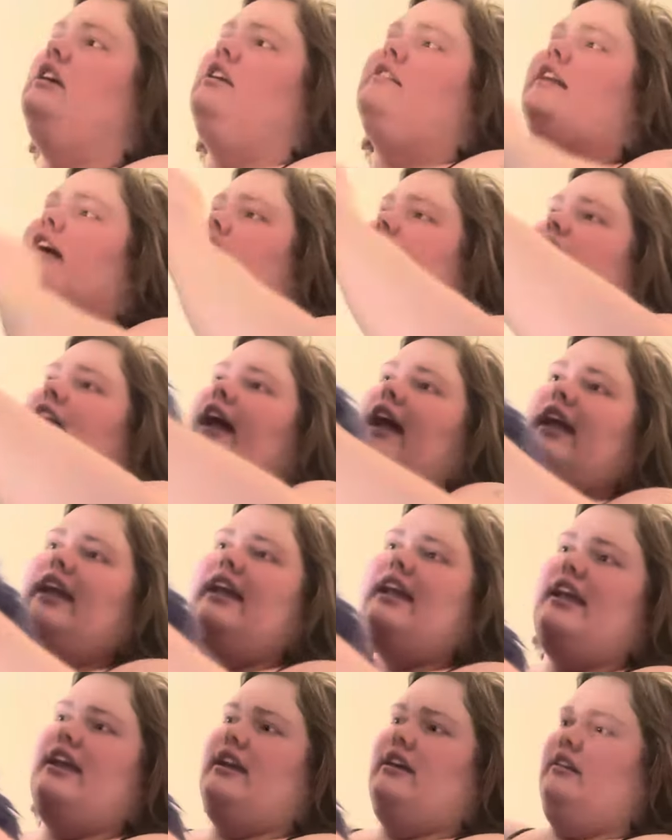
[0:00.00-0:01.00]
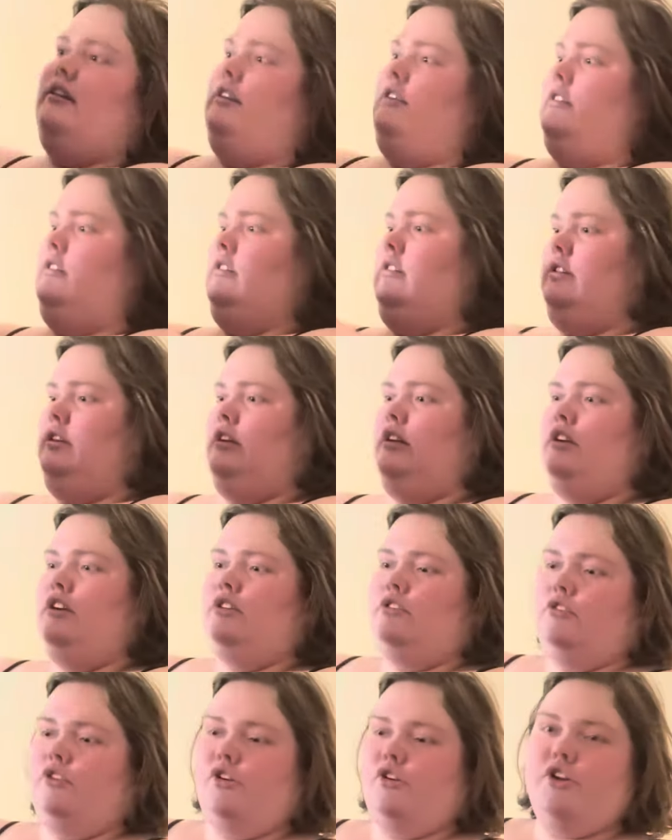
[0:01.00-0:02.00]
Like they,
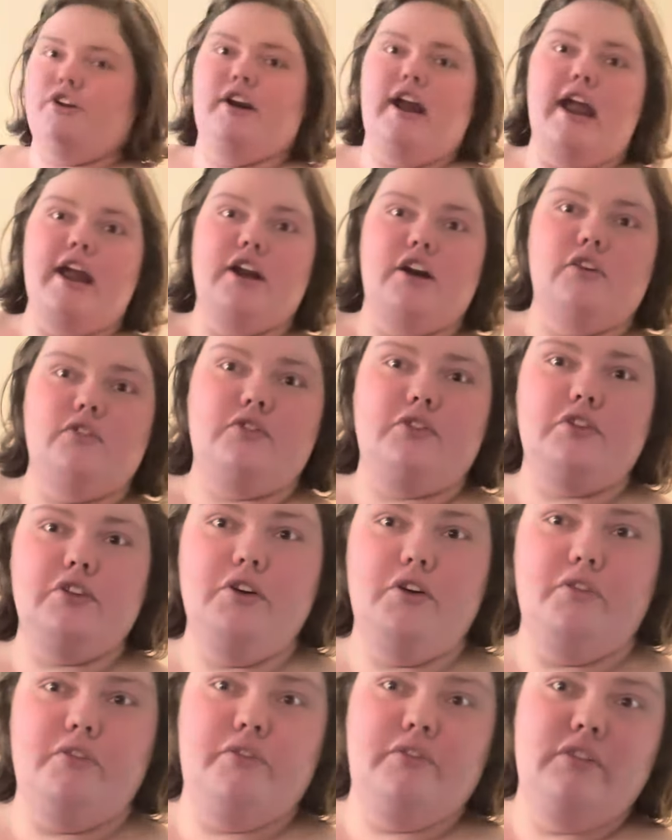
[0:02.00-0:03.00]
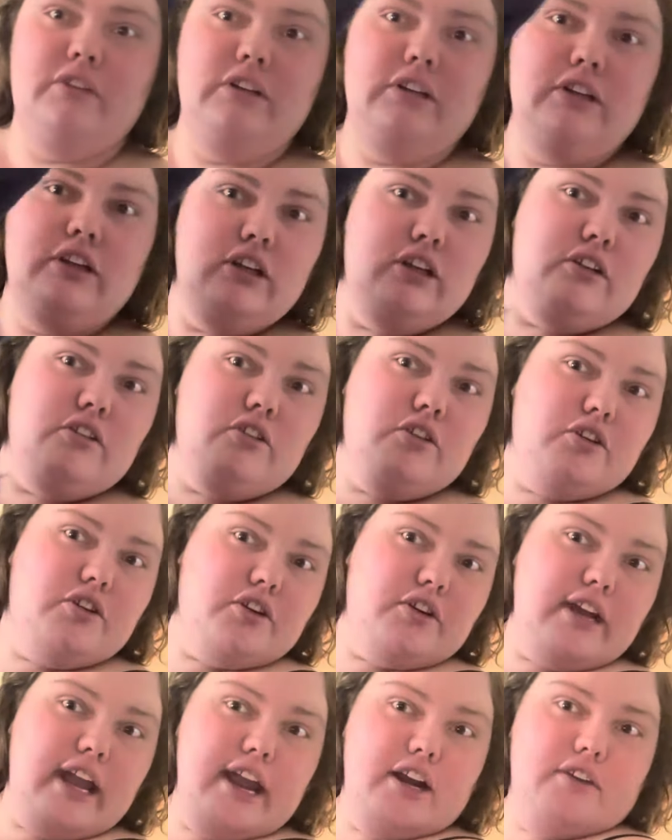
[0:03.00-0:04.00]
look at her hair floof. Look at
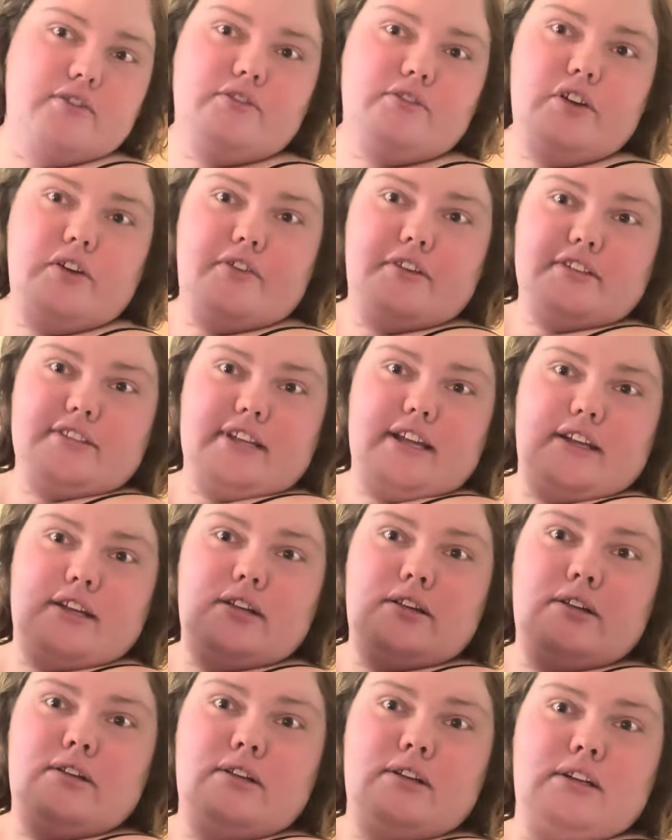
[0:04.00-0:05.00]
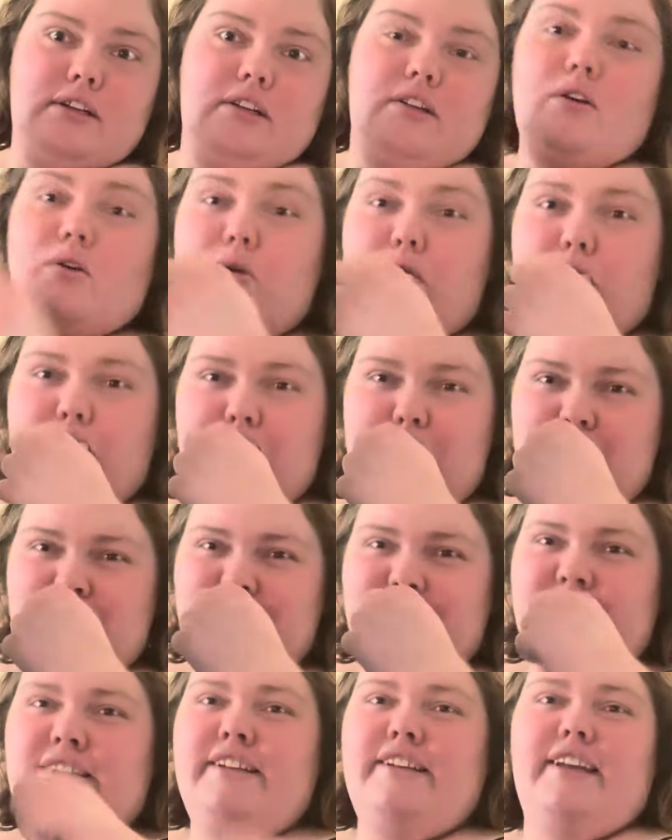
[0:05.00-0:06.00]
her hair floof, it's like, whew,
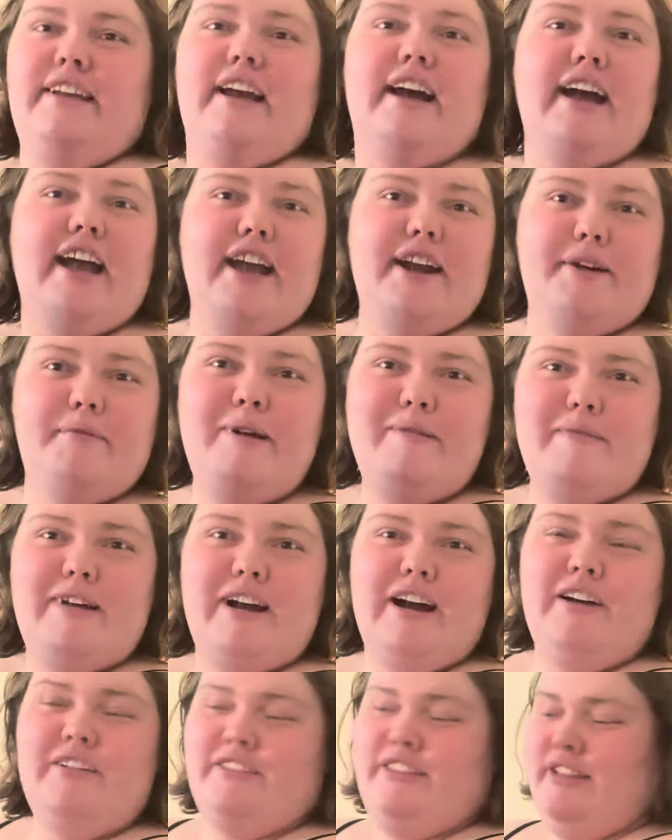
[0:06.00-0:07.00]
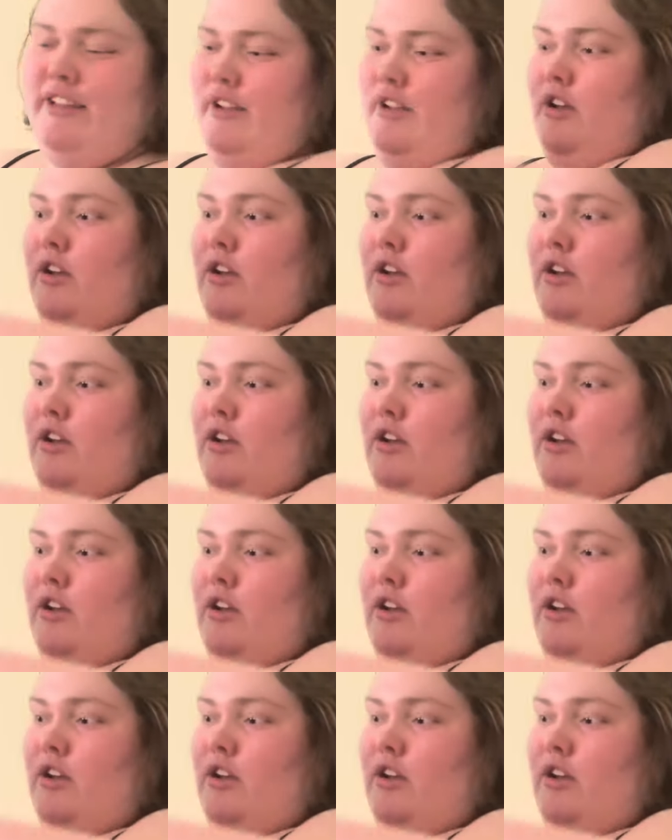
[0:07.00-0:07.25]
hair in her mouth.